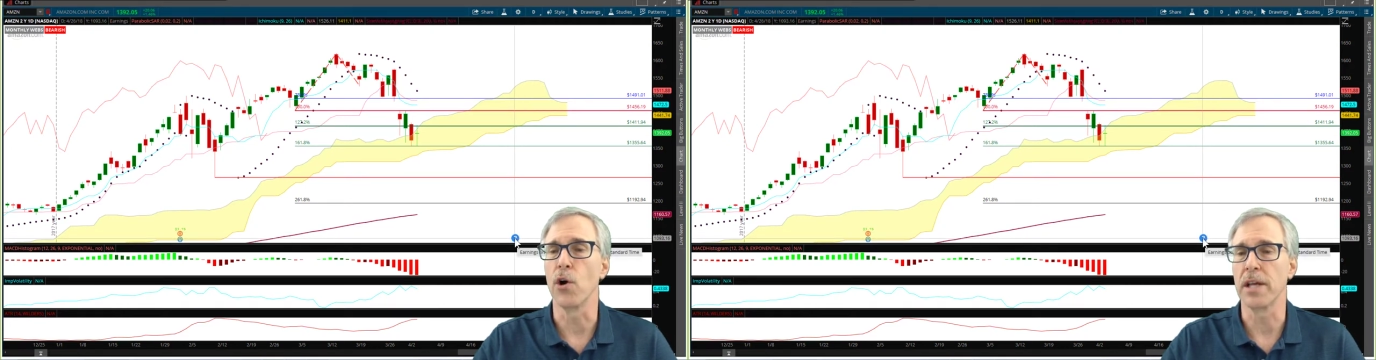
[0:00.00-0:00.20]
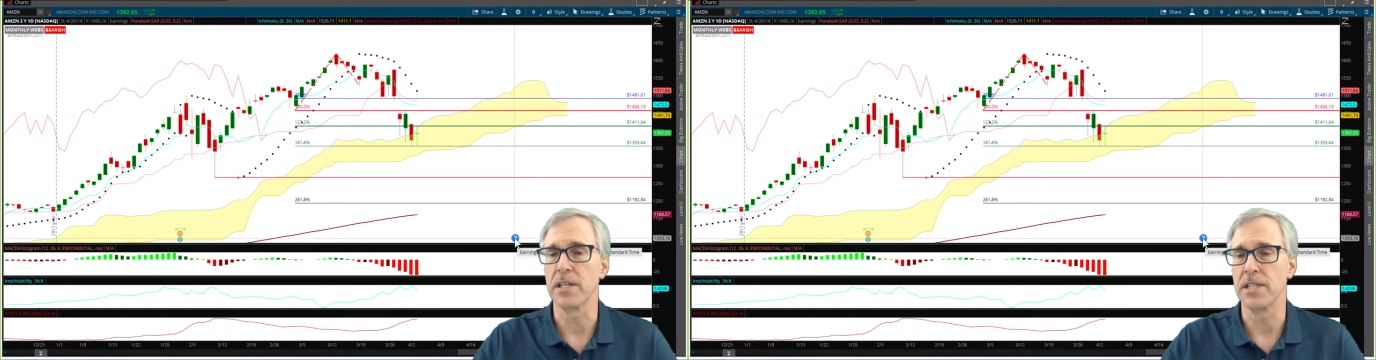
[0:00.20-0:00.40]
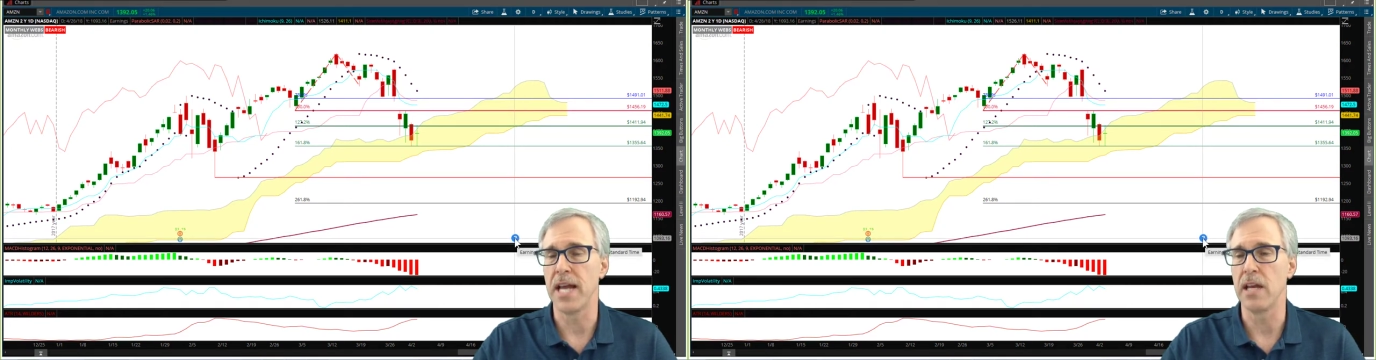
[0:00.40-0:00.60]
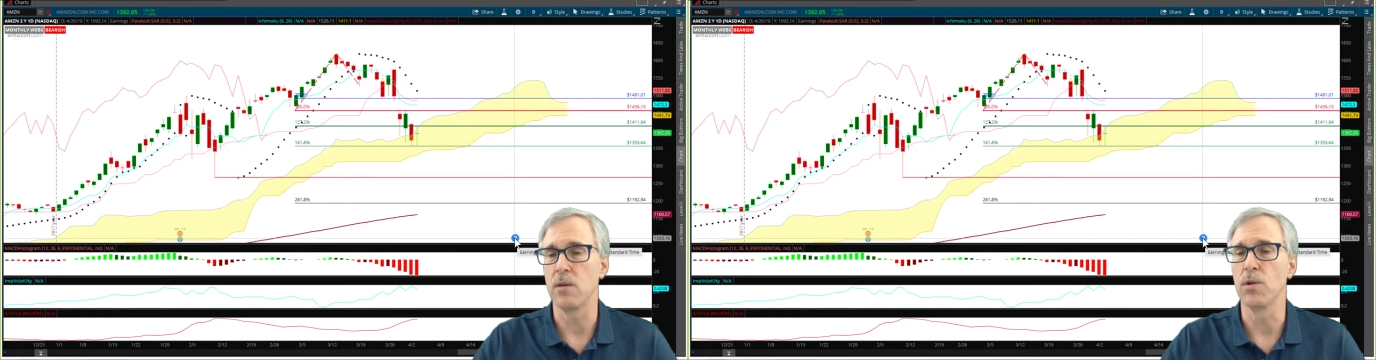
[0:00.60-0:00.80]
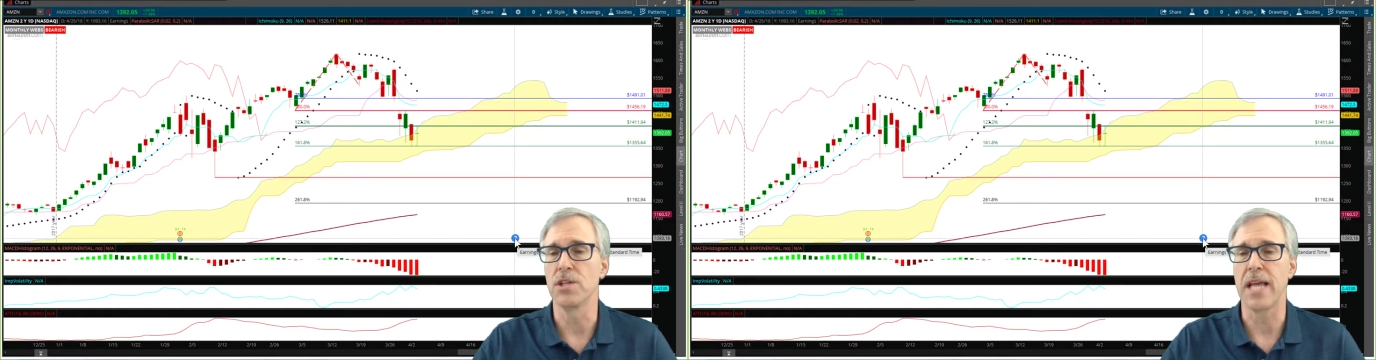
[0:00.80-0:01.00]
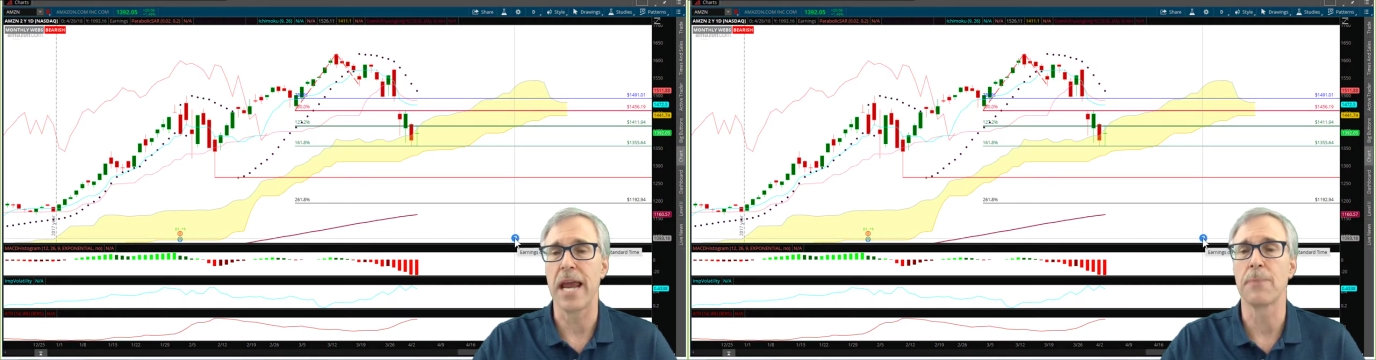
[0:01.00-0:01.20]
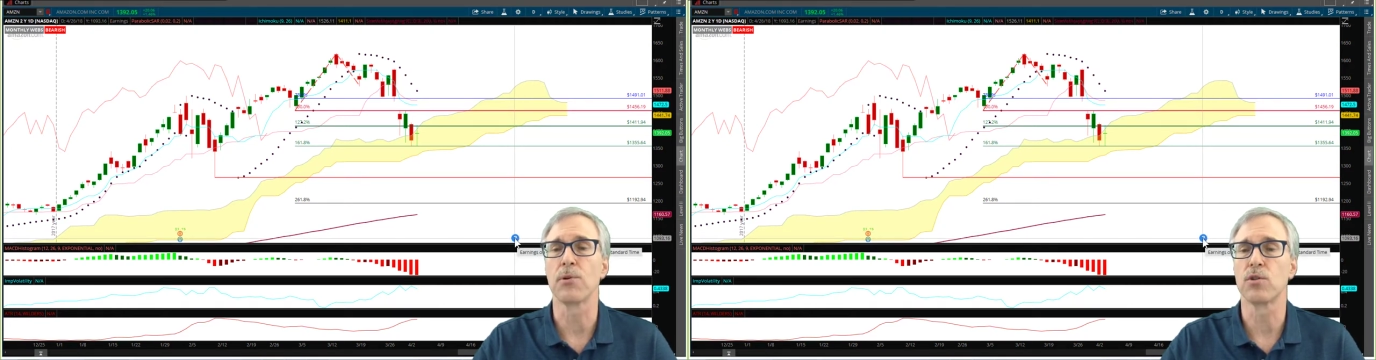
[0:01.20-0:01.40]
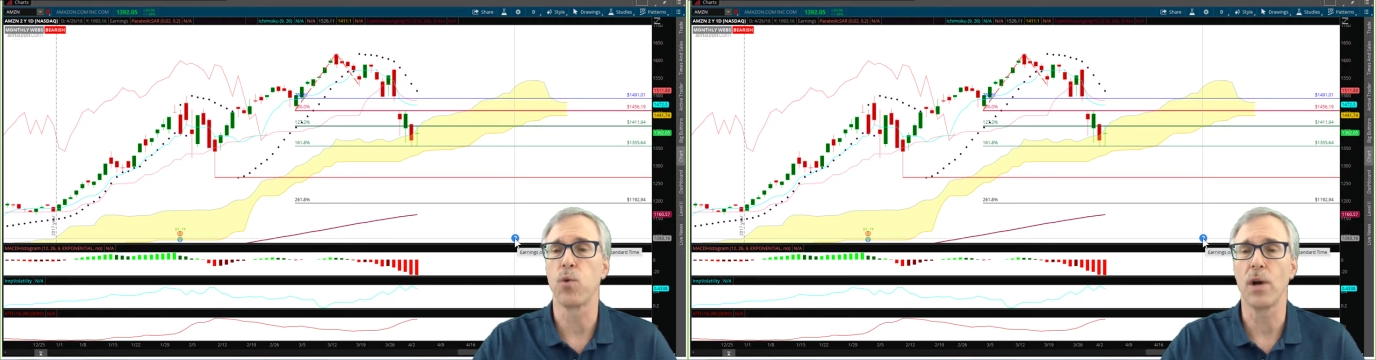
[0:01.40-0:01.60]
earnings date, which is
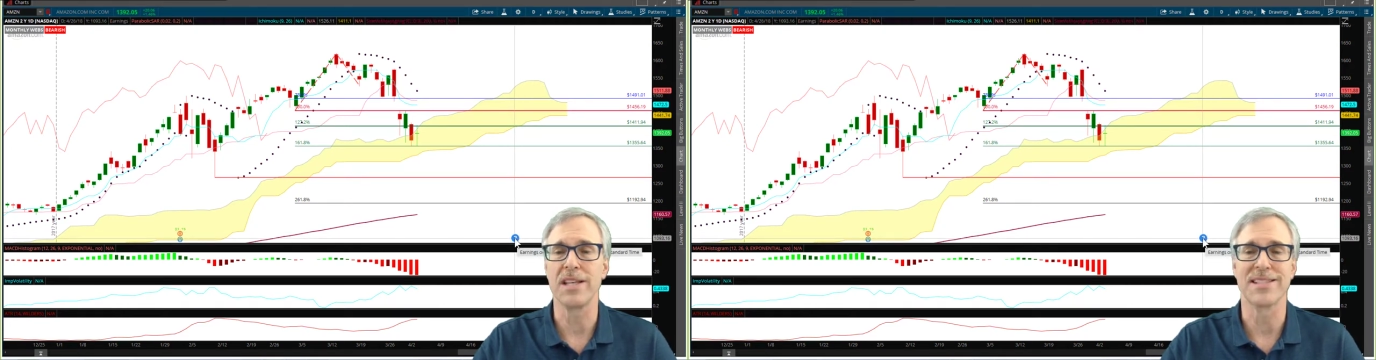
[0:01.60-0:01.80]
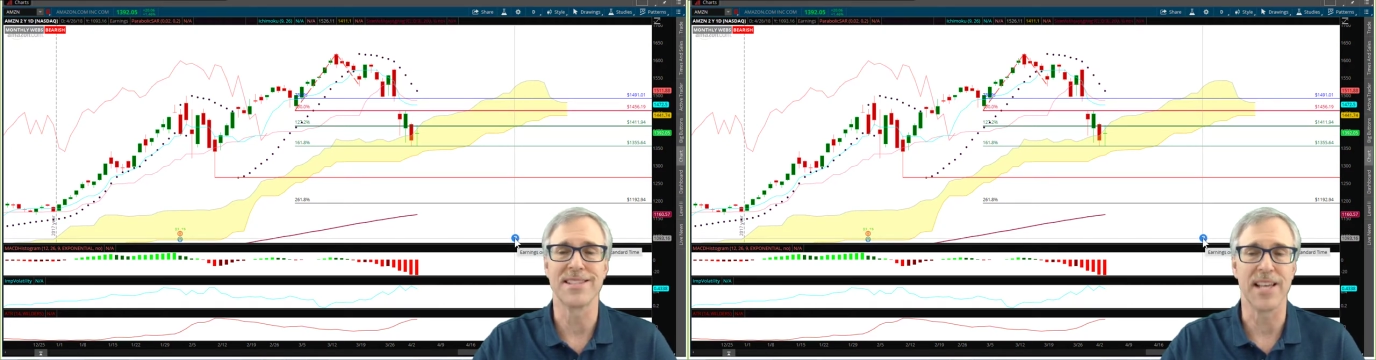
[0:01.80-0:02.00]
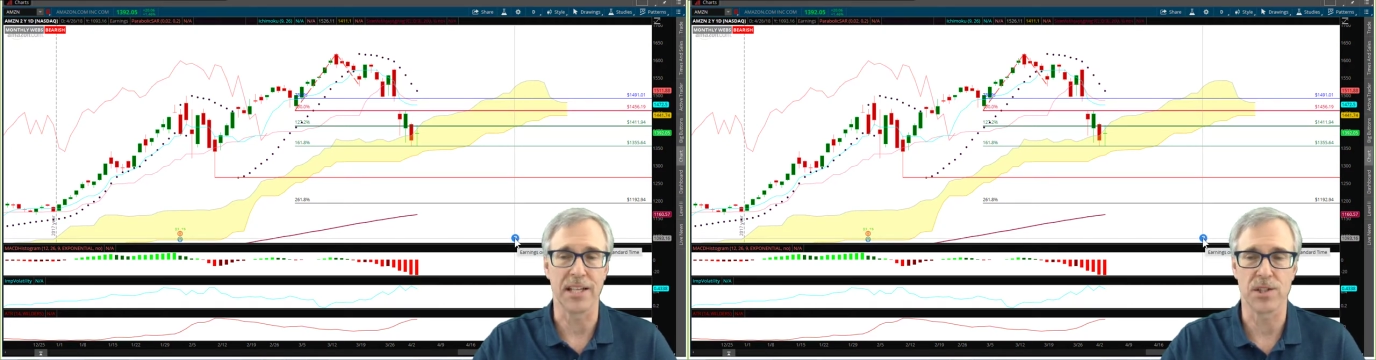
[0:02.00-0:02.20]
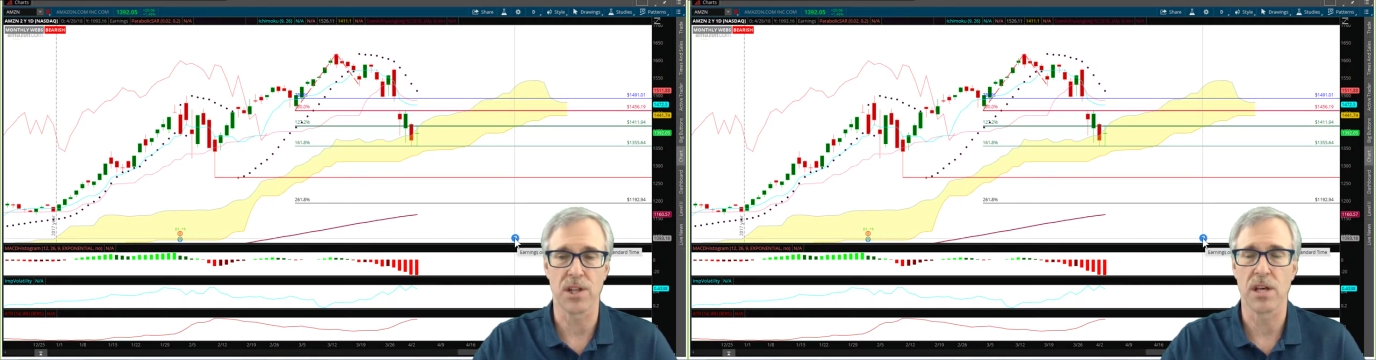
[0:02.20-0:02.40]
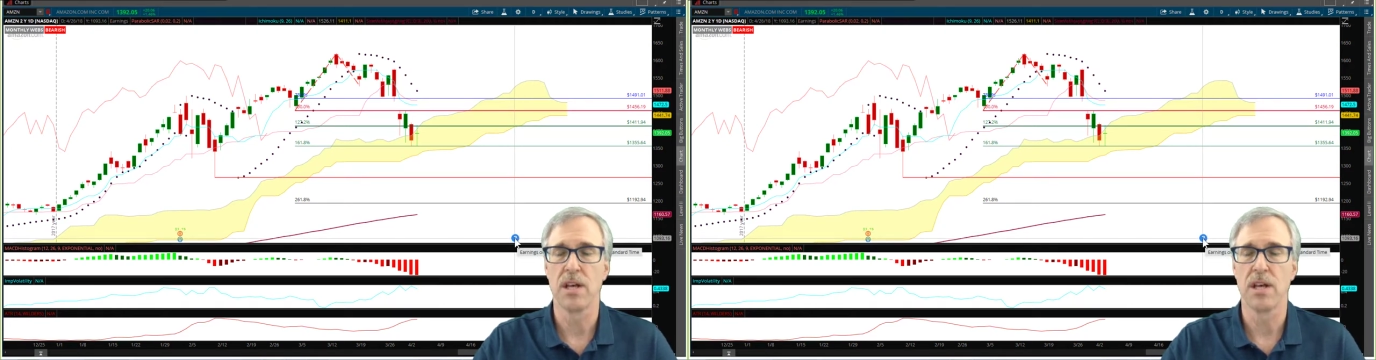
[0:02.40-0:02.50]
April 26th.